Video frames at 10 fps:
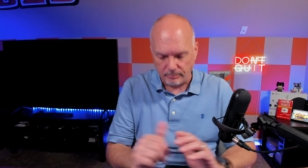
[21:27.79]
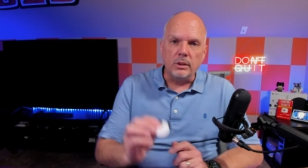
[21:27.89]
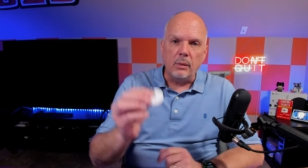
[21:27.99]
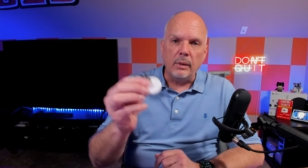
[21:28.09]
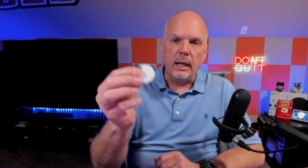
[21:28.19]

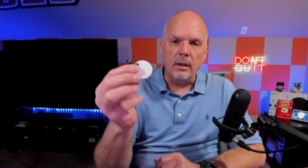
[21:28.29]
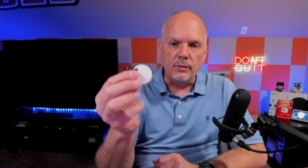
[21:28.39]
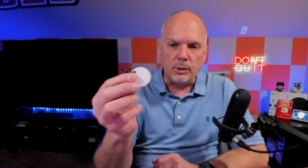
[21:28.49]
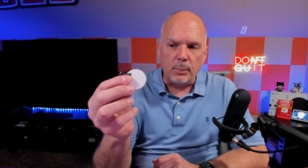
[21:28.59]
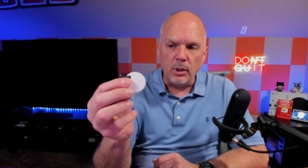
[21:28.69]
So now we
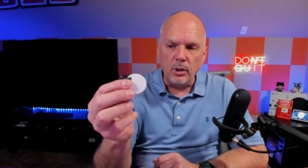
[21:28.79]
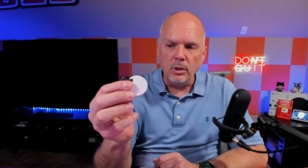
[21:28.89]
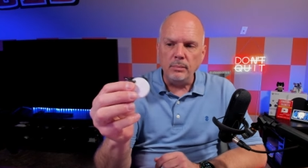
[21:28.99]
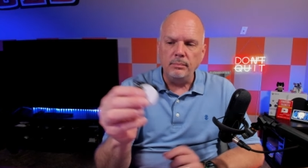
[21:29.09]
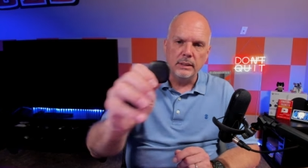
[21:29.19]
have
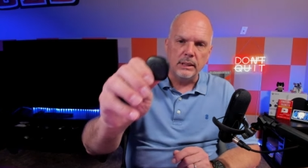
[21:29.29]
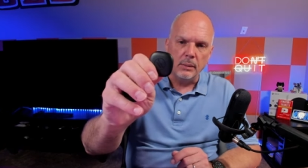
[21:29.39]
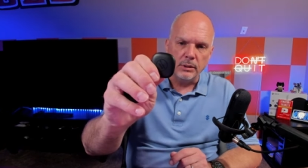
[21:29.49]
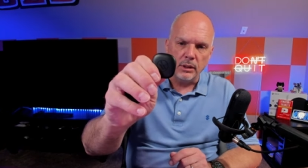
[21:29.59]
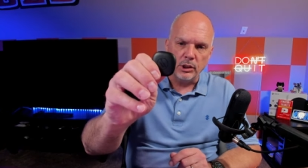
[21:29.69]
Chipolo,
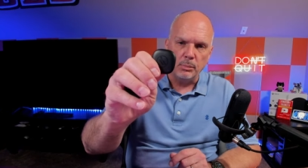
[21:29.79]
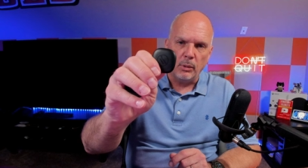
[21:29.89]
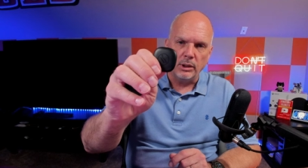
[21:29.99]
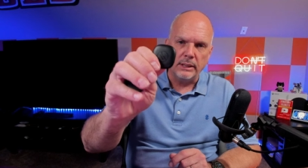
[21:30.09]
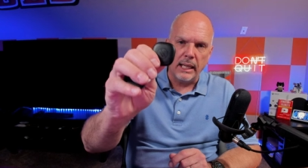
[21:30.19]
Samsung
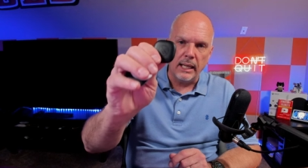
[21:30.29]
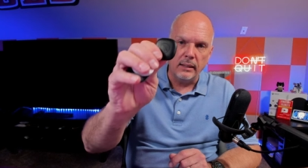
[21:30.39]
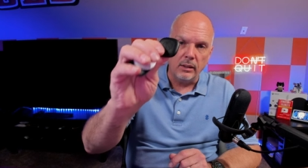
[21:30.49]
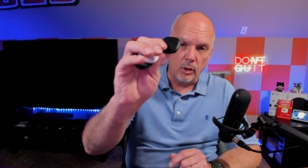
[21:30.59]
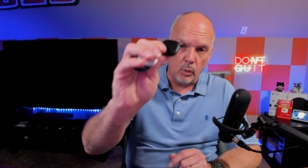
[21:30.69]
Smart
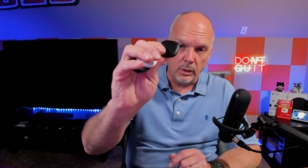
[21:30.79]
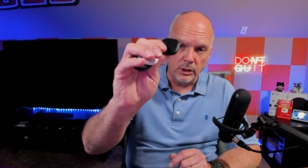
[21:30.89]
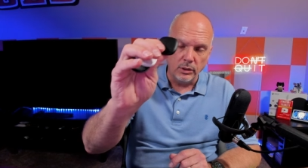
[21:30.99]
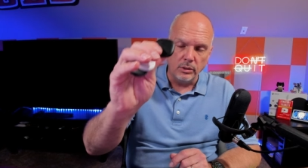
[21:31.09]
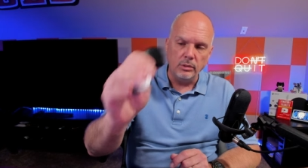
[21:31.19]
Tag
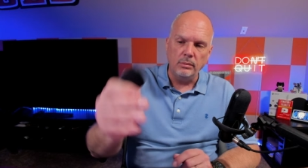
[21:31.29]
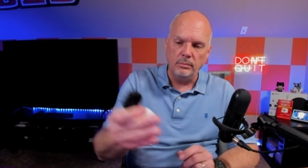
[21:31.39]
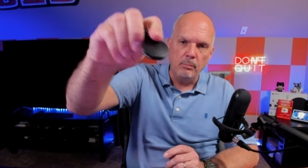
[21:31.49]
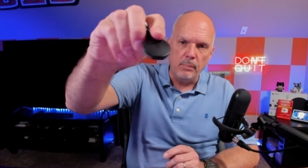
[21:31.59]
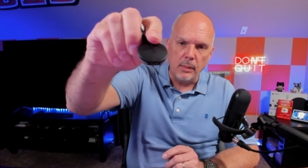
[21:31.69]
Original,
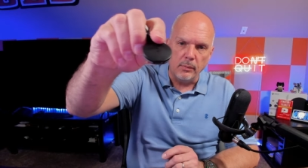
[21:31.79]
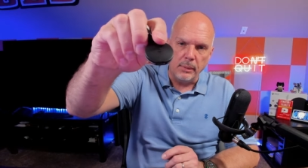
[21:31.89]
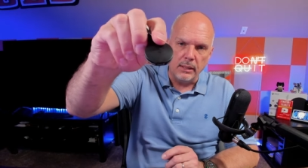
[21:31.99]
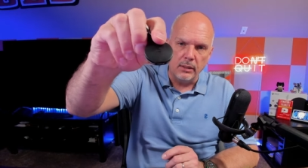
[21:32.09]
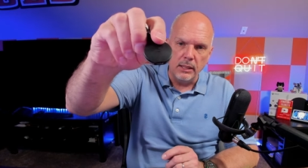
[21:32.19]

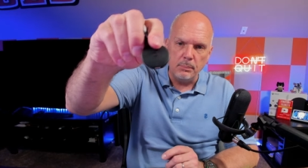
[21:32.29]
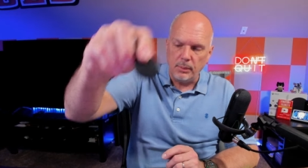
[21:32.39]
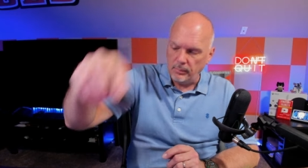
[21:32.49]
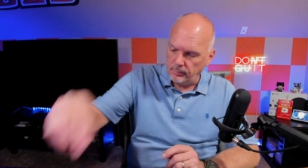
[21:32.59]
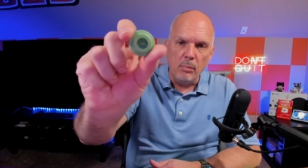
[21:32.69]
Pebblebee
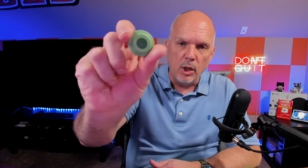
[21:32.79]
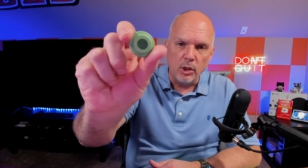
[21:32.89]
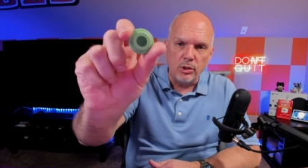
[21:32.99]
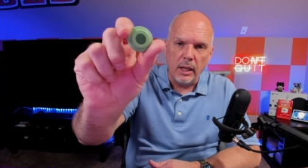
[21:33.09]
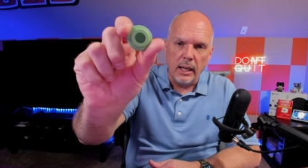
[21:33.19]
Clip,
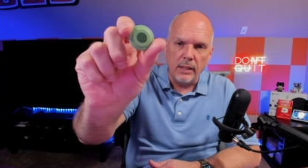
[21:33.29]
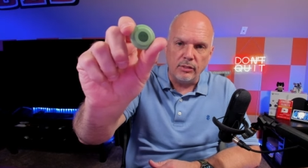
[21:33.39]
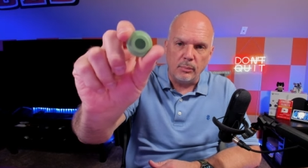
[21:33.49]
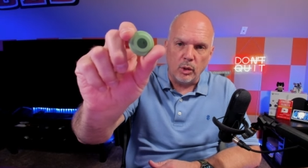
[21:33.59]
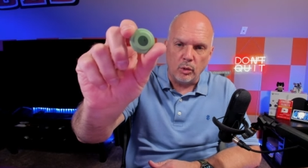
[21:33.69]
Moto
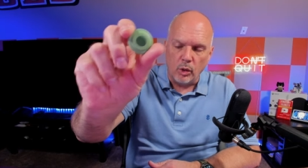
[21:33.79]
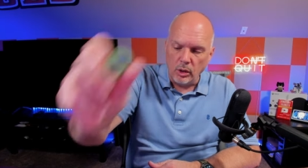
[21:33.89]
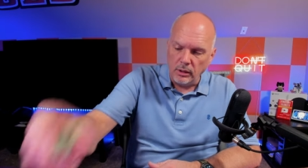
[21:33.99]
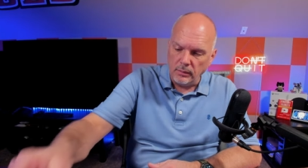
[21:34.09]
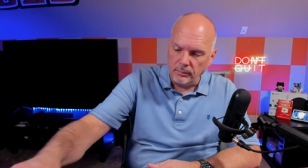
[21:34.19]
Tag from
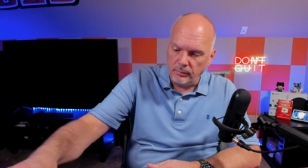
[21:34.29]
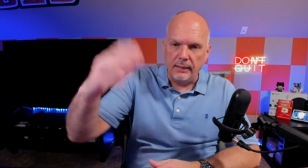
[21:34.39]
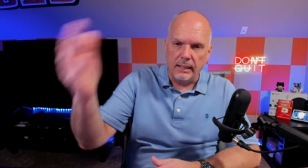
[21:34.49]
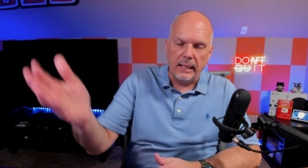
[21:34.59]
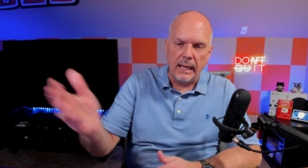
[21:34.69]
Motorola,
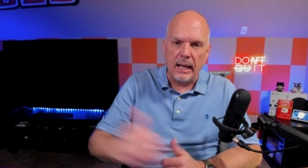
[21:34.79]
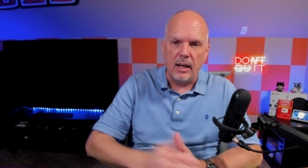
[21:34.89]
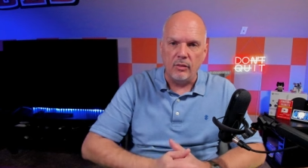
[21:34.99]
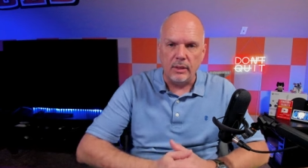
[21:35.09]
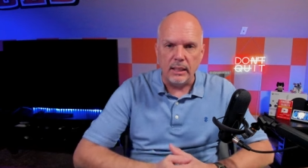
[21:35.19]
and then I
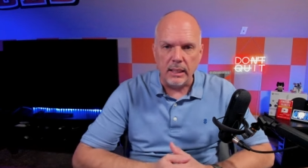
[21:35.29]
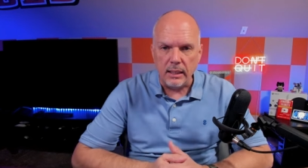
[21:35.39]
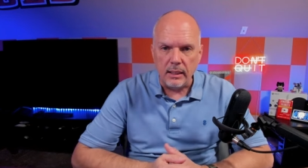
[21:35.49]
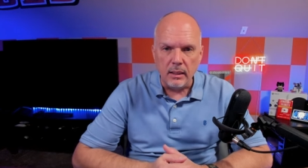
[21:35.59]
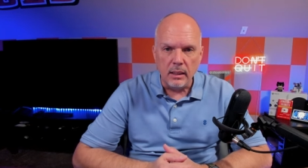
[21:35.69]
have
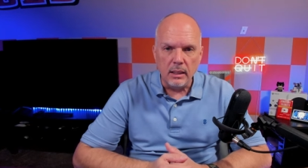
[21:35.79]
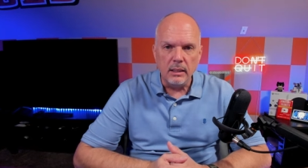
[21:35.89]
the